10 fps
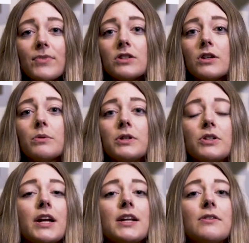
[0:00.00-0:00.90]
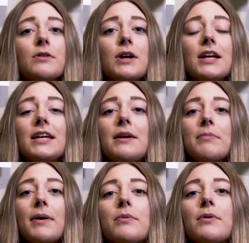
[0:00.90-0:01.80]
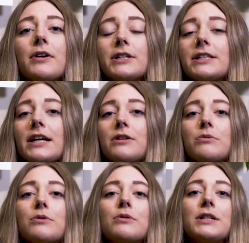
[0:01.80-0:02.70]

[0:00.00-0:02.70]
so we're trying to keep with our schedule